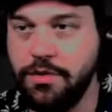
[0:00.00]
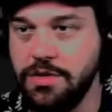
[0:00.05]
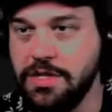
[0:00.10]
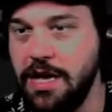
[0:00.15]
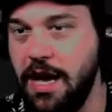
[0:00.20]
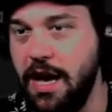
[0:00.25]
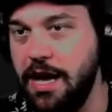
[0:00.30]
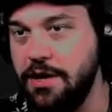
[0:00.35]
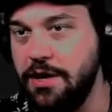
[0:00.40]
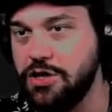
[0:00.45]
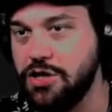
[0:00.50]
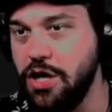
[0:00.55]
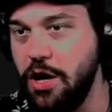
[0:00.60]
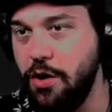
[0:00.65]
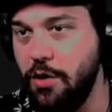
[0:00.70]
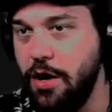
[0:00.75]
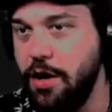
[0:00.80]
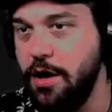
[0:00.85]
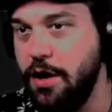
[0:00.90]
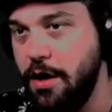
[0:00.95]
got it?
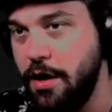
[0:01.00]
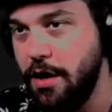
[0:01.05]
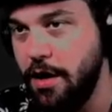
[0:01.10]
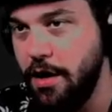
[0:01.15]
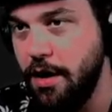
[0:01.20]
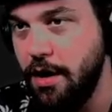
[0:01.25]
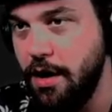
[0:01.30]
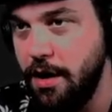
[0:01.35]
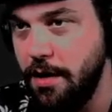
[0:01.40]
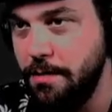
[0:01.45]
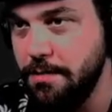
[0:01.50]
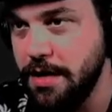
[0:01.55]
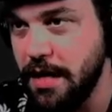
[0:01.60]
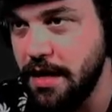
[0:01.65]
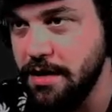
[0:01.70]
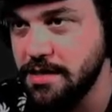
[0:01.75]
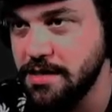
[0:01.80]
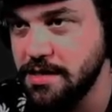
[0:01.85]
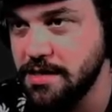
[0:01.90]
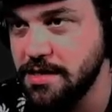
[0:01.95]
Show 'em.
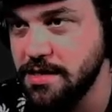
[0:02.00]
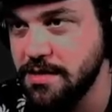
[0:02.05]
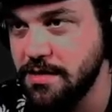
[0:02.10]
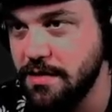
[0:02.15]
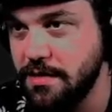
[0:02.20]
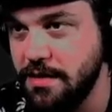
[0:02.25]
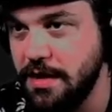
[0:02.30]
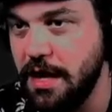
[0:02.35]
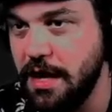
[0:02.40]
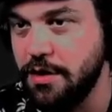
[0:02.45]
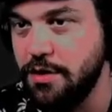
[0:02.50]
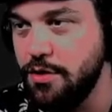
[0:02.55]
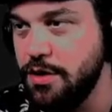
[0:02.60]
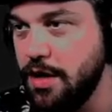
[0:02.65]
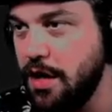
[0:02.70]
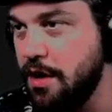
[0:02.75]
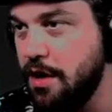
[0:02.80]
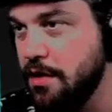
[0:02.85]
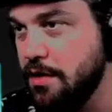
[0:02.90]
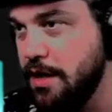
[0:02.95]
Yes. Thank you,
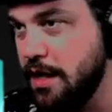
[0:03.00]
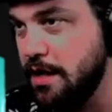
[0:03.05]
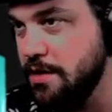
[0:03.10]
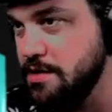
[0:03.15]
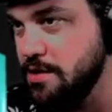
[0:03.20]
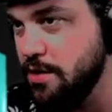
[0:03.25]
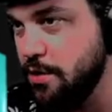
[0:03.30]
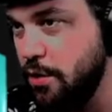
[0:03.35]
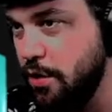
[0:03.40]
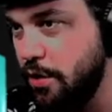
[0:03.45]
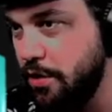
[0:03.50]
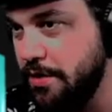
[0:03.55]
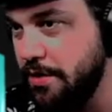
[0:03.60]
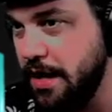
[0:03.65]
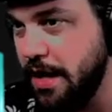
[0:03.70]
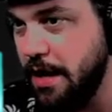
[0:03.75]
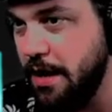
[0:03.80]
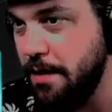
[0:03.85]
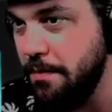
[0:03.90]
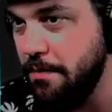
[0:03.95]
Doug. That is their old
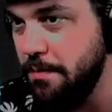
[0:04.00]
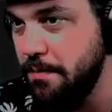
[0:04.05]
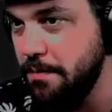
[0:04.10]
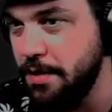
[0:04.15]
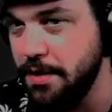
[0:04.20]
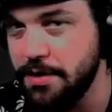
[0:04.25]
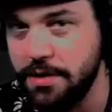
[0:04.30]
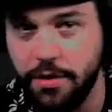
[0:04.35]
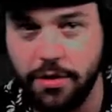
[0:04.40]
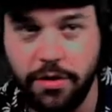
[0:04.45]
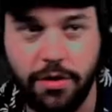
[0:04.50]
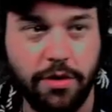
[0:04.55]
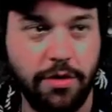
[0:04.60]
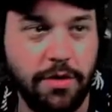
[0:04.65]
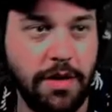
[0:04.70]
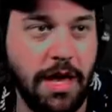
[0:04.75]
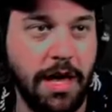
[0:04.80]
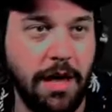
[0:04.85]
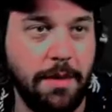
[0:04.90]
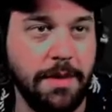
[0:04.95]
name. But their new
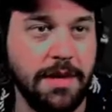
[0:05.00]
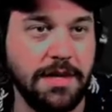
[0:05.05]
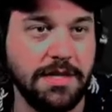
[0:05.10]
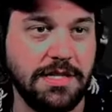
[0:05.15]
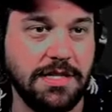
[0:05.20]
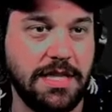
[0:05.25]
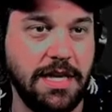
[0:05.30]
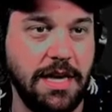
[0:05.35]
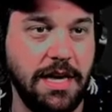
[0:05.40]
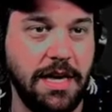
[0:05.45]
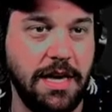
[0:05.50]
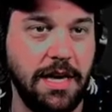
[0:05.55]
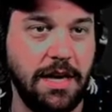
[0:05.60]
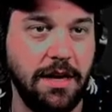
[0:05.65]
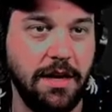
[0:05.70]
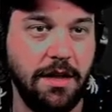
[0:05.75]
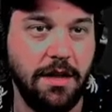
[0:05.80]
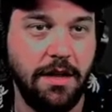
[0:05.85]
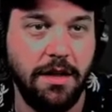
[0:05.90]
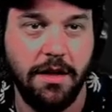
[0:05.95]
name is the
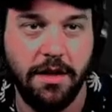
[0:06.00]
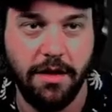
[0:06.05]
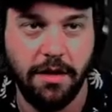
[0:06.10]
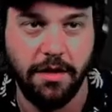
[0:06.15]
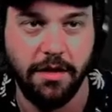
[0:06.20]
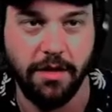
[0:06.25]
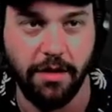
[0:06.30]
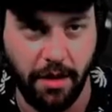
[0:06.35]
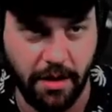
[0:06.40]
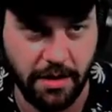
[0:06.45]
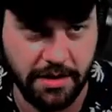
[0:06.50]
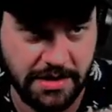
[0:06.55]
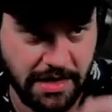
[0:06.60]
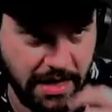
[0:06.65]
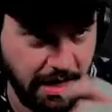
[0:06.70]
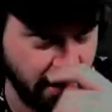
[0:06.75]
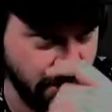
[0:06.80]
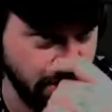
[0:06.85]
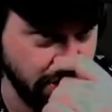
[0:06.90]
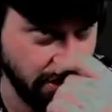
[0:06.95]
Los
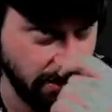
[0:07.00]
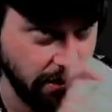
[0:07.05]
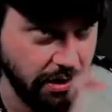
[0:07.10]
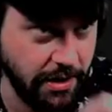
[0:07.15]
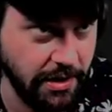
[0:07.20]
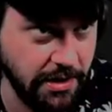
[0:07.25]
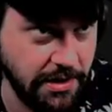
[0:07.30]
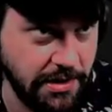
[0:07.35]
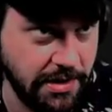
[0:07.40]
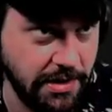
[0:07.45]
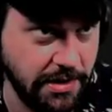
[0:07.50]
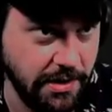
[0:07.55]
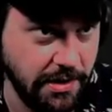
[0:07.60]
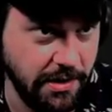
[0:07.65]
Angeles